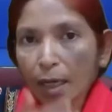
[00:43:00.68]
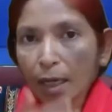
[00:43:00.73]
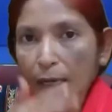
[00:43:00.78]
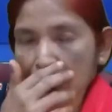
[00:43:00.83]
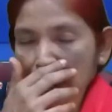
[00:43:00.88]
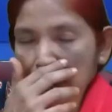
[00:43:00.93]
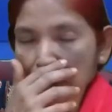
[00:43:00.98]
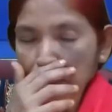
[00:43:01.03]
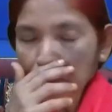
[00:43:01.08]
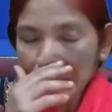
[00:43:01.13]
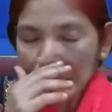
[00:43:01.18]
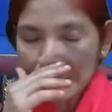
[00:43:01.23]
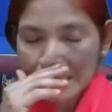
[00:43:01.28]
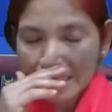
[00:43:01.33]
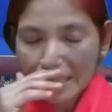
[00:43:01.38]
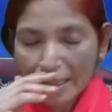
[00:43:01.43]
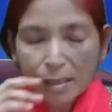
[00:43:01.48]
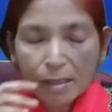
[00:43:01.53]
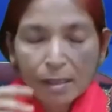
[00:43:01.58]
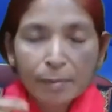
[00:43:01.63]
other
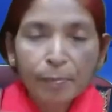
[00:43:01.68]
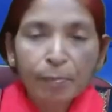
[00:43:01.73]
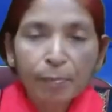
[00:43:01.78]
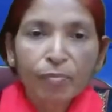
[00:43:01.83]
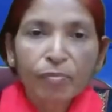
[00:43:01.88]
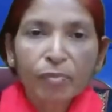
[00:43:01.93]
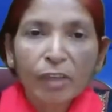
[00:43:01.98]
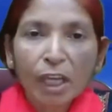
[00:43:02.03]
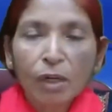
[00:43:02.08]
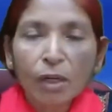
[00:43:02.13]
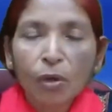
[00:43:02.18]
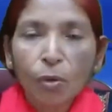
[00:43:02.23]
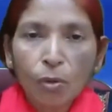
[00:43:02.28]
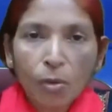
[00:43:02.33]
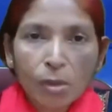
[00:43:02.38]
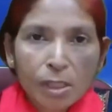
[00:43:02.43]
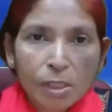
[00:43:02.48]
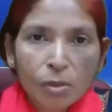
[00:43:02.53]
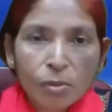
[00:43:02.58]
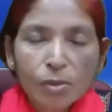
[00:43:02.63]
places, then
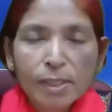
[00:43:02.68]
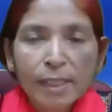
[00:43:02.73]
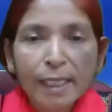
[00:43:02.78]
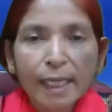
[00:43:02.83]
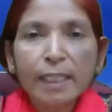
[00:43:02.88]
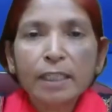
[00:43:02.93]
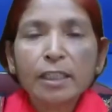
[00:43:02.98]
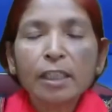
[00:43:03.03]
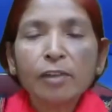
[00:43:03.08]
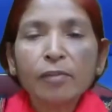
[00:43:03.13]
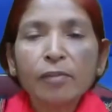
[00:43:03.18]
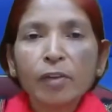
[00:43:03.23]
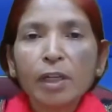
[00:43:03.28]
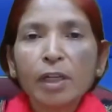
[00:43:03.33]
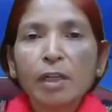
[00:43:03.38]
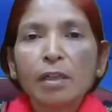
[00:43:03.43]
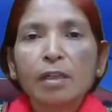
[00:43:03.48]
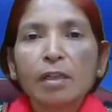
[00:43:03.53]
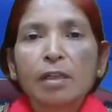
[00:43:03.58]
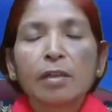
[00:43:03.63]
whole society
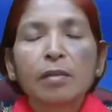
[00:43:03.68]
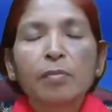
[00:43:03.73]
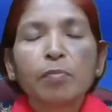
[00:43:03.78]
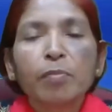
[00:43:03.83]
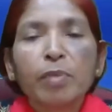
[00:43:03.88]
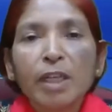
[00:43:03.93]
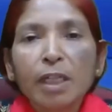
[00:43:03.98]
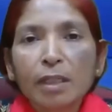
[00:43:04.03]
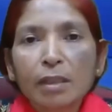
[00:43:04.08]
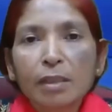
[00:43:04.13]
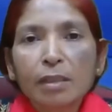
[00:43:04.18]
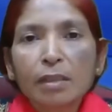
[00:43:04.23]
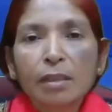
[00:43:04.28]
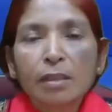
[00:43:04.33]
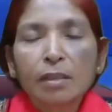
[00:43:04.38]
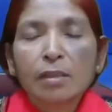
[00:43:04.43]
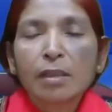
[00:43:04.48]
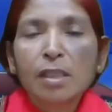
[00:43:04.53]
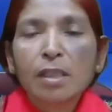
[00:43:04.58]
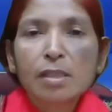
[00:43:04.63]
will bear
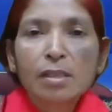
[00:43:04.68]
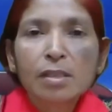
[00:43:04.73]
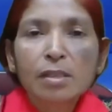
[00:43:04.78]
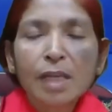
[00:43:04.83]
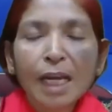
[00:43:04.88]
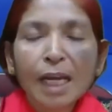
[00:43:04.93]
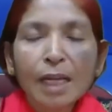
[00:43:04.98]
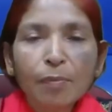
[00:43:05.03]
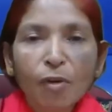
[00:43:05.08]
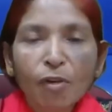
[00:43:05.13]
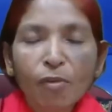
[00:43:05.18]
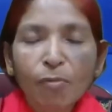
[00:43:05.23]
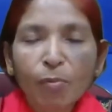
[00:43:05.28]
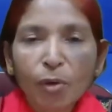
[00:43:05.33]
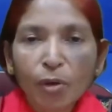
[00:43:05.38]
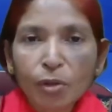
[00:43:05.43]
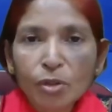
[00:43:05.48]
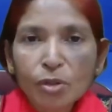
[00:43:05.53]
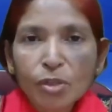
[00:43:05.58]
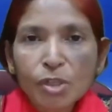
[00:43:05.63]
this type of
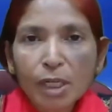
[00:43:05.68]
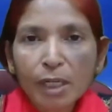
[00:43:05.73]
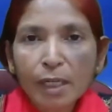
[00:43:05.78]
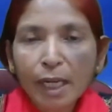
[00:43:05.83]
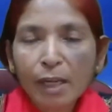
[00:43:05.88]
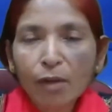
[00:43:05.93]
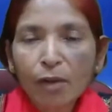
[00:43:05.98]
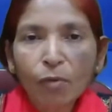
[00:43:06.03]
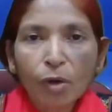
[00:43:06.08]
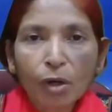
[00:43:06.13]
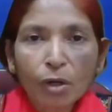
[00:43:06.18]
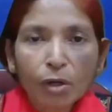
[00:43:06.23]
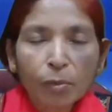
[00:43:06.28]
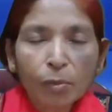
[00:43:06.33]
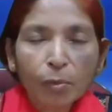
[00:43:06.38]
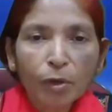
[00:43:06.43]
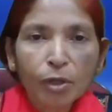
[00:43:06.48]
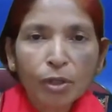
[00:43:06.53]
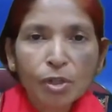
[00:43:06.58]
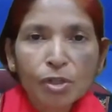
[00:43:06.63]
pollution like water
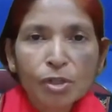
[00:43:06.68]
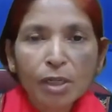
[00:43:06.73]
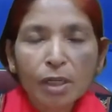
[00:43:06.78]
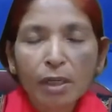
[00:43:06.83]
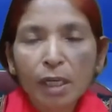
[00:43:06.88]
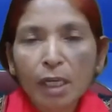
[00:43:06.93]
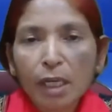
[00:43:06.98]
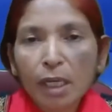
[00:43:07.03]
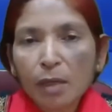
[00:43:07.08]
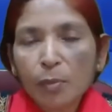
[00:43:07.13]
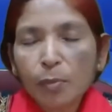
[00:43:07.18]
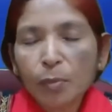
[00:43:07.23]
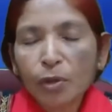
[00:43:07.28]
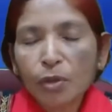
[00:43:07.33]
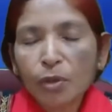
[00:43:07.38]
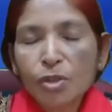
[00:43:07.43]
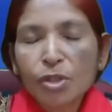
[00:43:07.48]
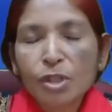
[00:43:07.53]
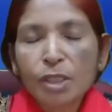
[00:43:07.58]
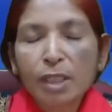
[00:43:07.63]
pollution, air
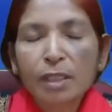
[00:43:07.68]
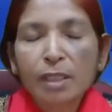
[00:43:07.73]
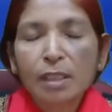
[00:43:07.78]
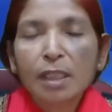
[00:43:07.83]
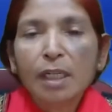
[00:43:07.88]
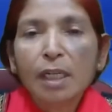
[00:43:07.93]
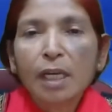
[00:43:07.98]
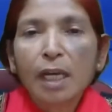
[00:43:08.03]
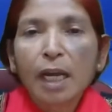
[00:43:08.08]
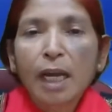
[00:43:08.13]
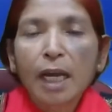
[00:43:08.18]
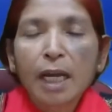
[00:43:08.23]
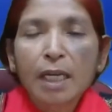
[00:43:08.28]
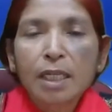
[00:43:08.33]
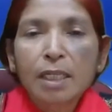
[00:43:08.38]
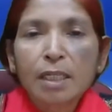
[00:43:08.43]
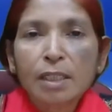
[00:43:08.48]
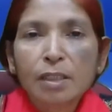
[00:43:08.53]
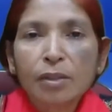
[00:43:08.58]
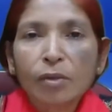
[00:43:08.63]
pollution,
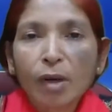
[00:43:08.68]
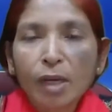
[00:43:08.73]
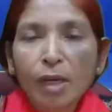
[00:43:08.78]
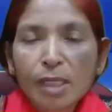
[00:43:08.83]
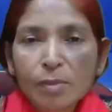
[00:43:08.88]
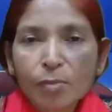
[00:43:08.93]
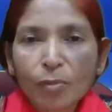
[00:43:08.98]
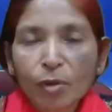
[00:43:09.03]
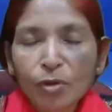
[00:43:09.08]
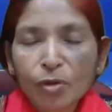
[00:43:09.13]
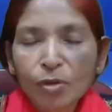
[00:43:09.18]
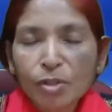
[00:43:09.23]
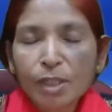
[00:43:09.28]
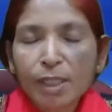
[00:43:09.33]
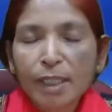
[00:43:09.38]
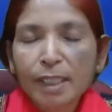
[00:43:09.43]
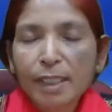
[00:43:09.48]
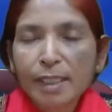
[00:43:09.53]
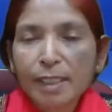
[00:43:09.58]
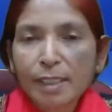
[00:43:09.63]
and noise
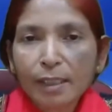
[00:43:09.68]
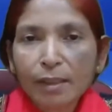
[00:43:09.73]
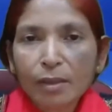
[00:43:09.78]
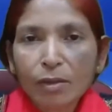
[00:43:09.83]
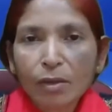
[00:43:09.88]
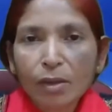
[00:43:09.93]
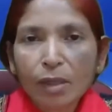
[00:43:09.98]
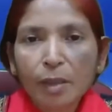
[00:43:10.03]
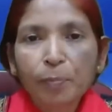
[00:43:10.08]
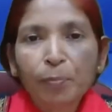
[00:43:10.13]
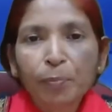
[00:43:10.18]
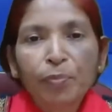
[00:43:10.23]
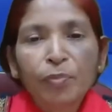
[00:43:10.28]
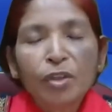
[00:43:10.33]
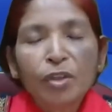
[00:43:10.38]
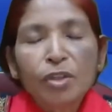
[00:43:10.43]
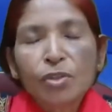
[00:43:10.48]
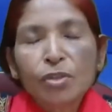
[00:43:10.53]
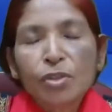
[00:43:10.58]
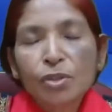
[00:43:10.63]
pollution, etc.
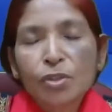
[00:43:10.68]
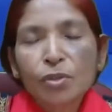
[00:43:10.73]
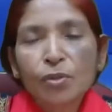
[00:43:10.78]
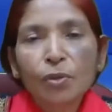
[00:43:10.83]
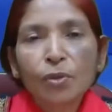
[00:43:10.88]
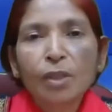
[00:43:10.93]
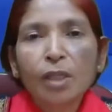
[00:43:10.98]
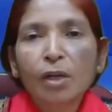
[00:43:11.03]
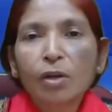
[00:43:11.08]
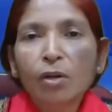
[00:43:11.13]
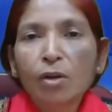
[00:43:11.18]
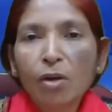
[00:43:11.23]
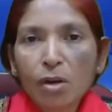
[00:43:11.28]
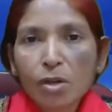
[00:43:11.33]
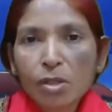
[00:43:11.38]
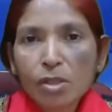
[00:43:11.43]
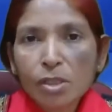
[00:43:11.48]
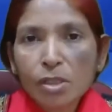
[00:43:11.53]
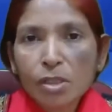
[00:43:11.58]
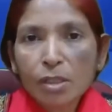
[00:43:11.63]
So the
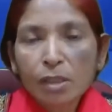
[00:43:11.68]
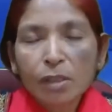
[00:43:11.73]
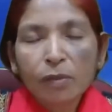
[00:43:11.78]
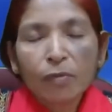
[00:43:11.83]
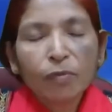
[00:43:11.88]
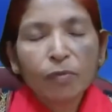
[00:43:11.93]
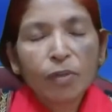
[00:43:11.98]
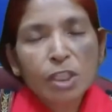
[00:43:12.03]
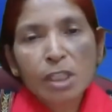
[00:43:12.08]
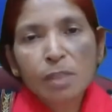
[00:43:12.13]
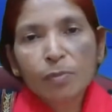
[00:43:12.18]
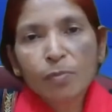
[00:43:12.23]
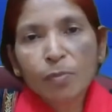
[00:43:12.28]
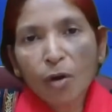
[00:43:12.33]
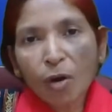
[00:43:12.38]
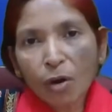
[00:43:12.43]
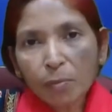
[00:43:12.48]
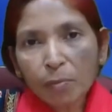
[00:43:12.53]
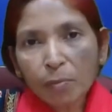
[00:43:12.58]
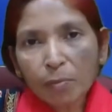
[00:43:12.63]
cost which is
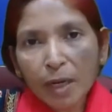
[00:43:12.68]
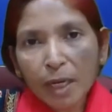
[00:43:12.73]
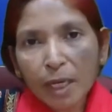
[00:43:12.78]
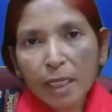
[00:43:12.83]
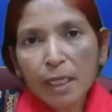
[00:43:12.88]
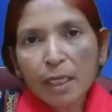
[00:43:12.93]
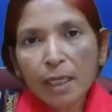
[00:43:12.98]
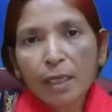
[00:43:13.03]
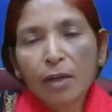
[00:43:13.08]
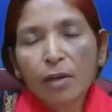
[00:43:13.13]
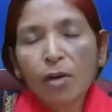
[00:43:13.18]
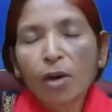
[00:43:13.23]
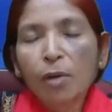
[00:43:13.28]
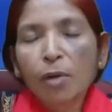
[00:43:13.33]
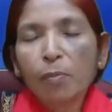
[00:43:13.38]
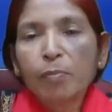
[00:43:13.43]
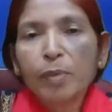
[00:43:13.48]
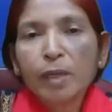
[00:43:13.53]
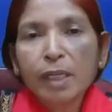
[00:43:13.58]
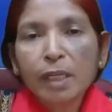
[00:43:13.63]
borne by
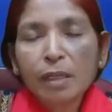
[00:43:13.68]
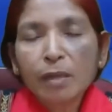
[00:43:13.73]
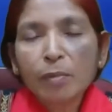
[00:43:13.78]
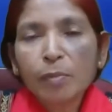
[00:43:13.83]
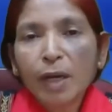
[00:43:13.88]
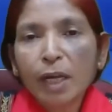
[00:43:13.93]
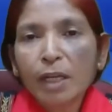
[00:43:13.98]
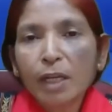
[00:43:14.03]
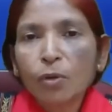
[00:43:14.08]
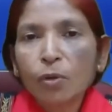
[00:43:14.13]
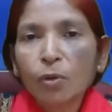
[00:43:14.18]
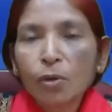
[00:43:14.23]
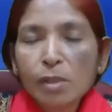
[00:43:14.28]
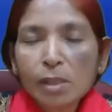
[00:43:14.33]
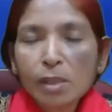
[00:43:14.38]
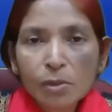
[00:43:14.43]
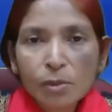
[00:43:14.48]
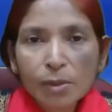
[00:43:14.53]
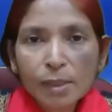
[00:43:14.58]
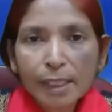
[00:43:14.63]
or bear by whole
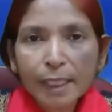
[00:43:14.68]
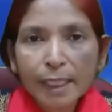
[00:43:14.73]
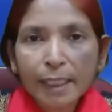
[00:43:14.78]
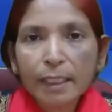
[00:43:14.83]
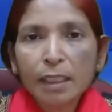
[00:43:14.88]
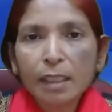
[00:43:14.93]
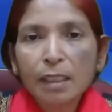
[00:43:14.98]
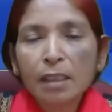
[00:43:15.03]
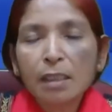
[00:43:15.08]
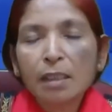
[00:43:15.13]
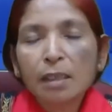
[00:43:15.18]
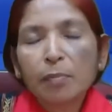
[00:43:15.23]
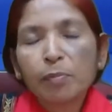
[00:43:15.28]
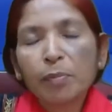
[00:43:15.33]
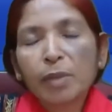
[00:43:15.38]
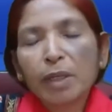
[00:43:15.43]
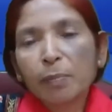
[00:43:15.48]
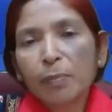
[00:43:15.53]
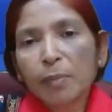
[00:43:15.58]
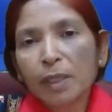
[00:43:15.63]
society
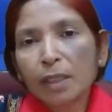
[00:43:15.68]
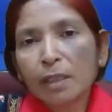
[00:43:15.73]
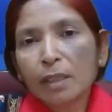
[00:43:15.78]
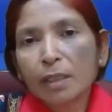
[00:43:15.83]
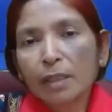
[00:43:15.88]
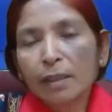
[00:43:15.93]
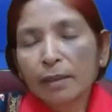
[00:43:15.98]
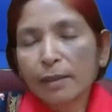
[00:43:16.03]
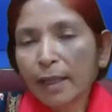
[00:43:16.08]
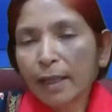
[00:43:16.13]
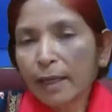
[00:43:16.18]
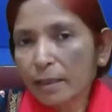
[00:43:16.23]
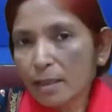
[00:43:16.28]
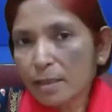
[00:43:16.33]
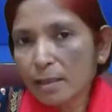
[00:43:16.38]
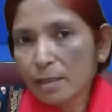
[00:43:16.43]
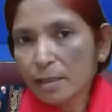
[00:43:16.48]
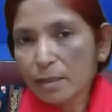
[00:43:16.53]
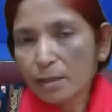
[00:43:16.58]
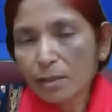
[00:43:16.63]
people, that
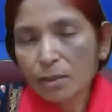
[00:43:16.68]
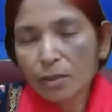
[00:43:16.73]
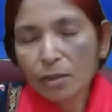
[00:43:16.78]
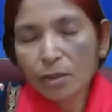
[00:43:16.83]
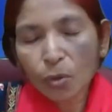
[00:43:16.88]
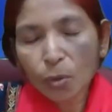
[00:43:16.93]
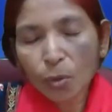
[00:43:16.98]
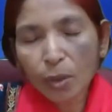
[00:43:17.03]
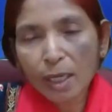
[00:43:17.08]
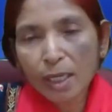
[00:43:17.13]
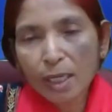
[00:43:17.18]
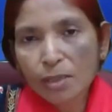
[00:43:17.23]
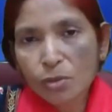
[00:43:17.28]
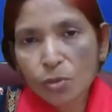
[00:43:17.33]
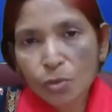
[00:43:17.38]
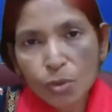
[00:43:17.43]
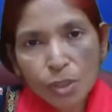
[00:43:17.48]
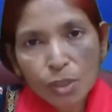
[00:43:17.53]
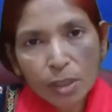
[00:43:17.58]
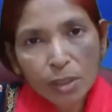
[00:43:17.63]
is known as
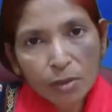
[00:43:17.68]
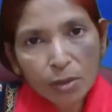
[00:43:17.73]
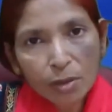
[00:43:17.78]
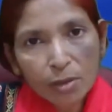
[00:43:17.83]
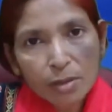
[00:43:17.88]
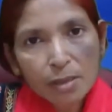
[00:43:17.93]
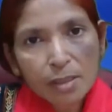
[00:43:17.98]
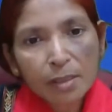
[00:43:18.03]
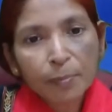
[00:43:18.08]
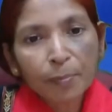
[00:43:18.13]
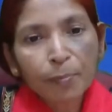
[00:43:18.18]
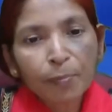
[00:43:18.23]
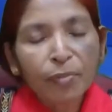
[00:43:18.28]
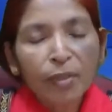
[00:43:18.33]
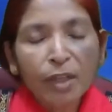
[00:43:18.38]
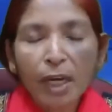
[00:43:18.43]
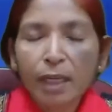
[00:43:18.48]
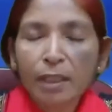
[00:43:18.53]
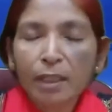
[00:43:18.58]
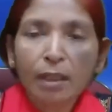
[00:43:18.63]
social cost.
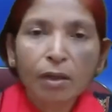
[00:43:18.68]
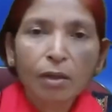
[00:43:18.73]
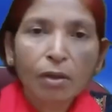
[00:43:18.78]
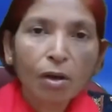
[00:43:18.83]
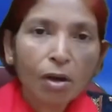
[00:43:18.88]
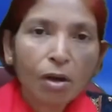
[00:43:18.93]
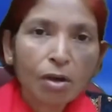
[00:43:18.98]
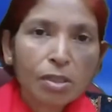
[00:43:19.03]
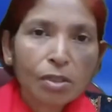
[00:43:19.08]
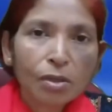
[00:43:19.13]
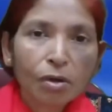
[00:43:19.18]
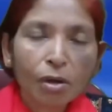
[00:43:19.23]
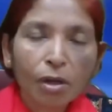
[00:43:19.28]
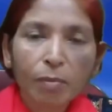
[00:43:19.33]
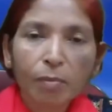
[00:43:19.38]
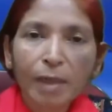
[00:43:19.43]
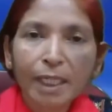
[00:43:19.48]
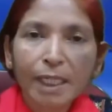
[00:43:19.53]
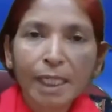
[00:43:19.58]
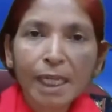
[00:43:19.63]
And the cost
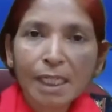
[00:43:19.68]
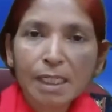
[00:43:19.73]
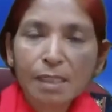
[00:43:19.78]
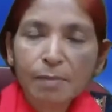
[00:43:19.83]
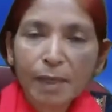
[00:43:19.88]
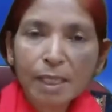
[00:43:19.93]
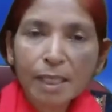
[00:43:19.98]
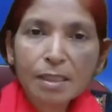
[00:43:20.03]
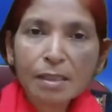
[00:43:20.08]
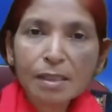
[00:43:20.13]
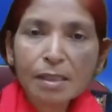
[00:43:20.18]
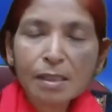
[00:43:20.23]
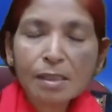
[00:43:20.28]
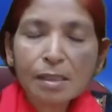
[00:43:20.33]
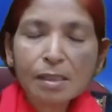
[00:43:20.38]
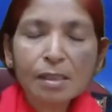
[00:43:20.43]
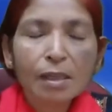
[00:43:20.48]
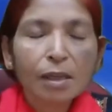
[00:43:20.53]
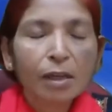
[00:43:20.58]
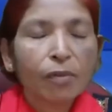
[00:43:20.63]
or money
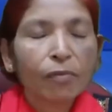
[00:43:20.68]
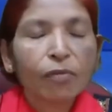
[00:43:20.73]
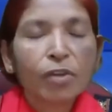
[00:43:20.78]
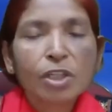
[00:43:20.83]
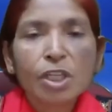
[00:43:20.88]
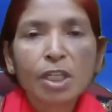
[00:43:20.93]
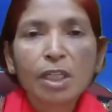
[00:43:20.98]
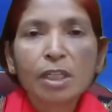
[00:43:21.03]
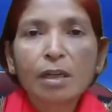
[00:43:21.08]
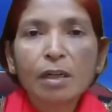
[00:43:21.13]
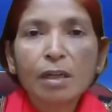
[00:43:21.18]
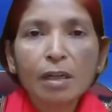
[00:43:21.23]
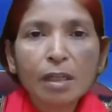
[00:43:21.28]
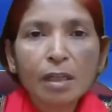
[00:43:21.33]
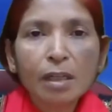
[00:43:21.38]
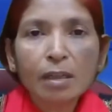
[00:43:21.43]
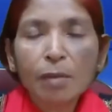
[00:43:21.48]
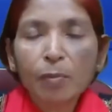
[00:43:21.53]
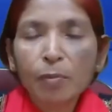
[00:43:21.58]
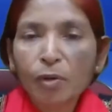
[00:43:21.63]
expenses which incurred
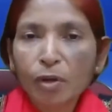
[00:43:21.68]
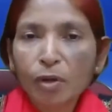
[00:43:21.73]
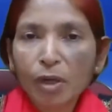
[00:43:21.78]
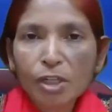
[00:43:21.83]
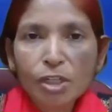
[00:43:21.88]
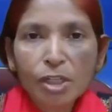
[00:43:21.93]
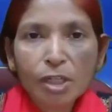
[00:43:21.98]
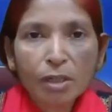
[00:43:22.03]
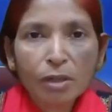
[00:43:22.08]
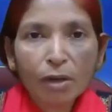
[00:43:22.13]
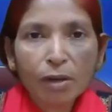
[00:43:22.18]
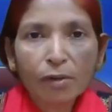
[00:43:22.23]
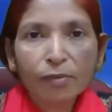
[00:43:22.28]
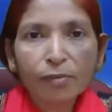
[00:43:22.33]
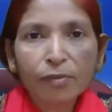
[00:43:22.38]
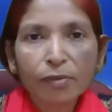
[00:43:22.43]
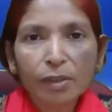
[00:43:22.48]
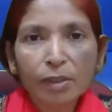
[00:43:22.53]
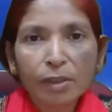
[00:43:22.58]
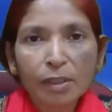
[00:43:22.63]
in the production
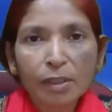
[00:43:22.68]
of